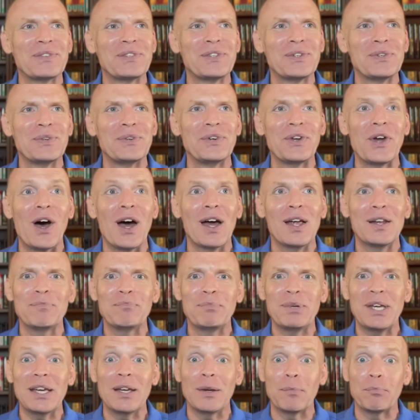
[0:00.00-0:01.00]
not
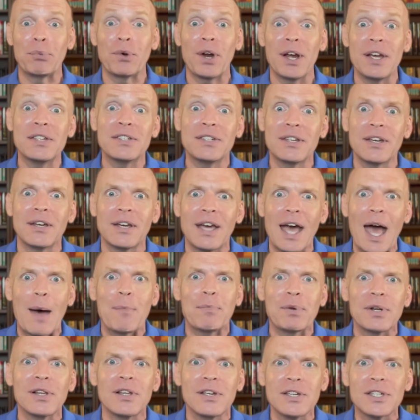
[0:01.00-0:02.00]
be embracing
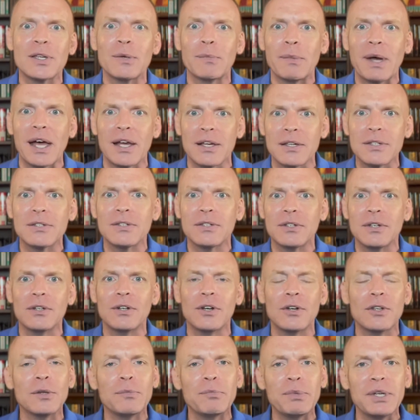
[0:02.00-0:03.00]
capitalism as,
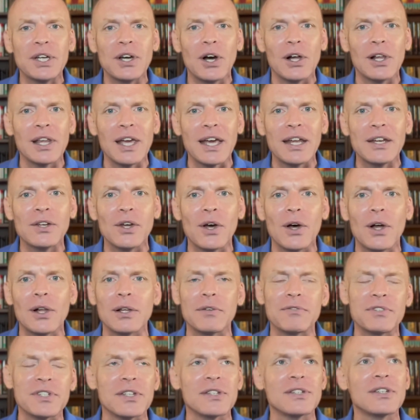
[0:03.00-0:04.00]
the be-all, end-all
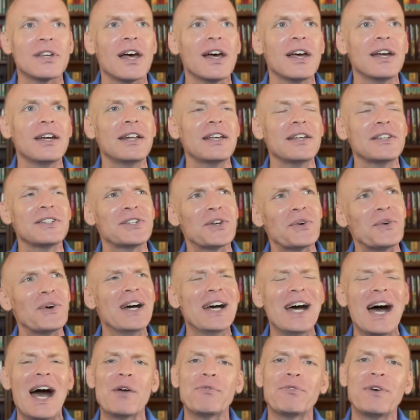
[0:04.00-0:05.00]
of society. So
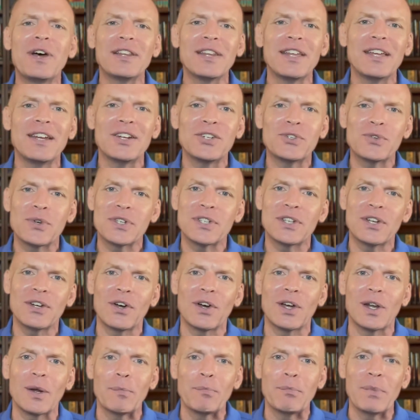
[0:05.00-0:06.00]
I found that interesting
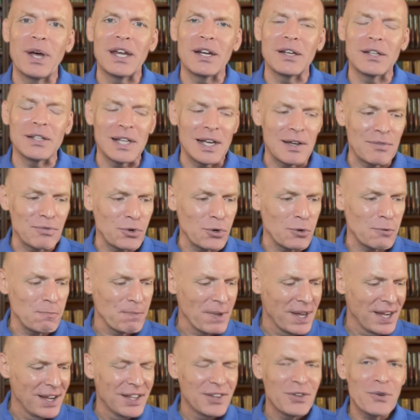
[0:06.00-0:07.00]
on a meta level.
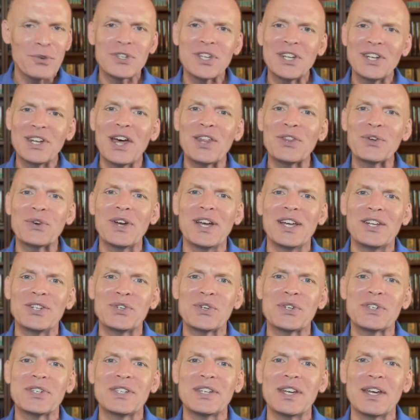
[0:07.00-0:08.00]
There was another
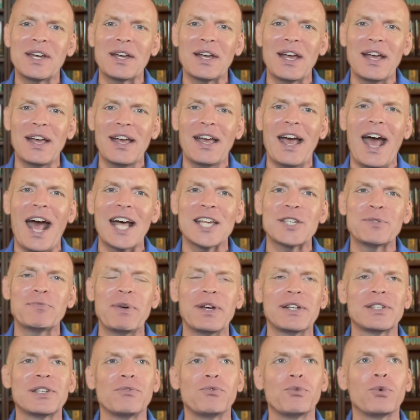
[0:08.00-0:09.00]
interesting
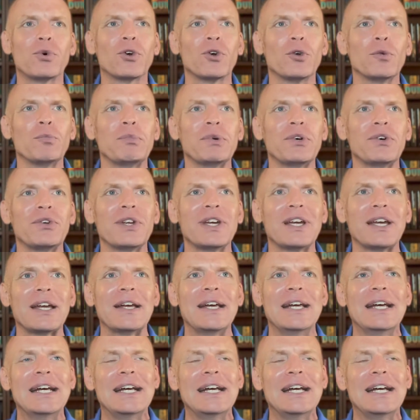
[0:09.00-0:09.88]
aspect of world building